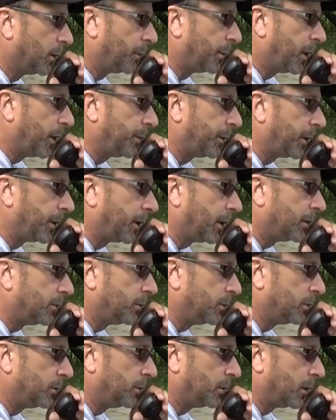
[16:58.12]
Kilo Papa, I
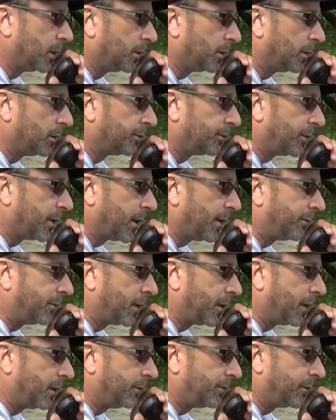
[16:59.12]
got you. Uh, you're 5'9",
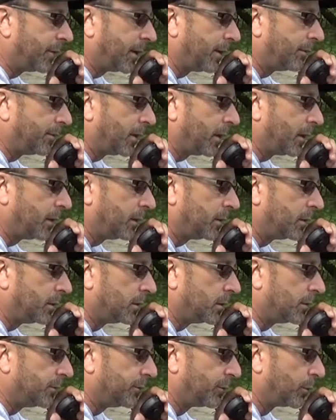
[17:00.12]
5'9", and
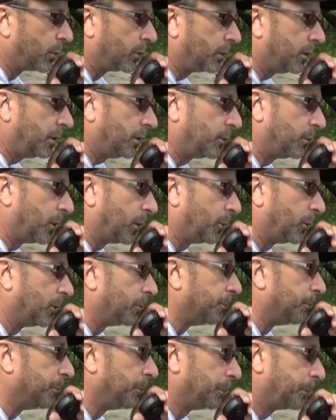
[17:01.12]
1421.